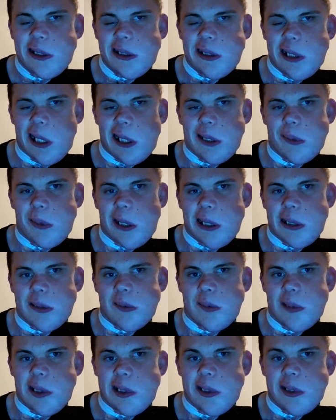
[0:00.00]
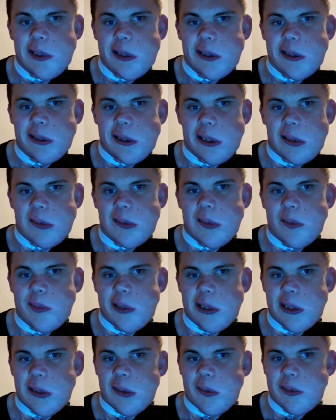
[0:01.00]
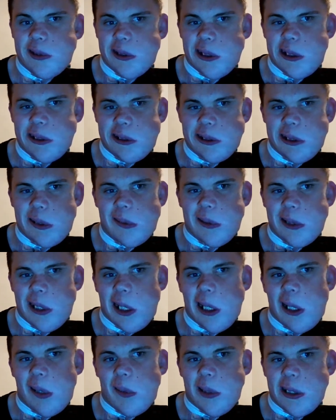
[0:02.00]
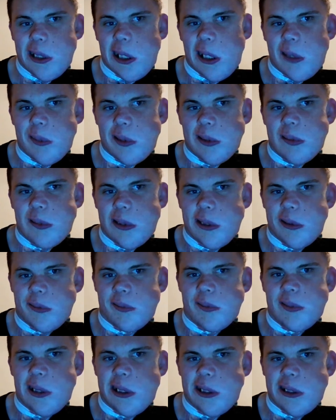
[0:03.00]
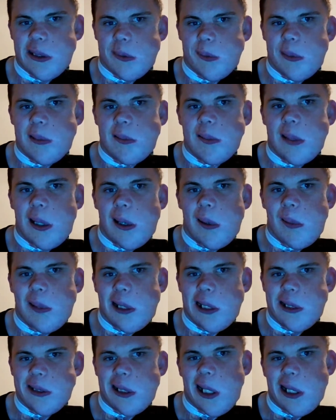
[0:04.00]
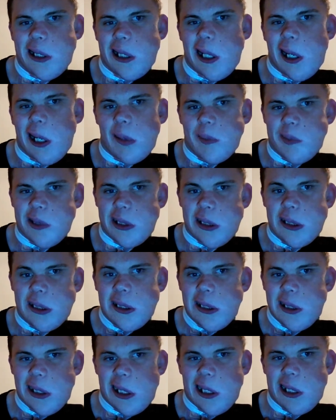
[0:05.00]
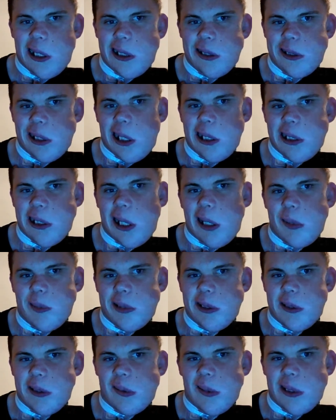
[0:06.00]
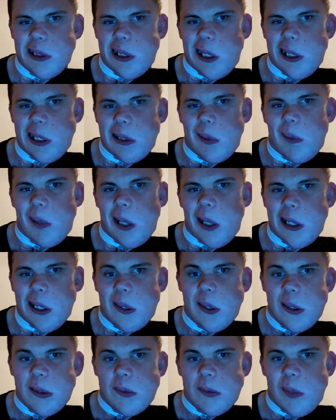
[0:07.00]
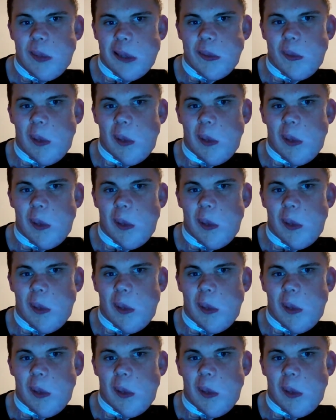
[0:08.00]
said in my original review, Jake Gyllenhaal was obviously great in the role, and I obviously had a lot of fun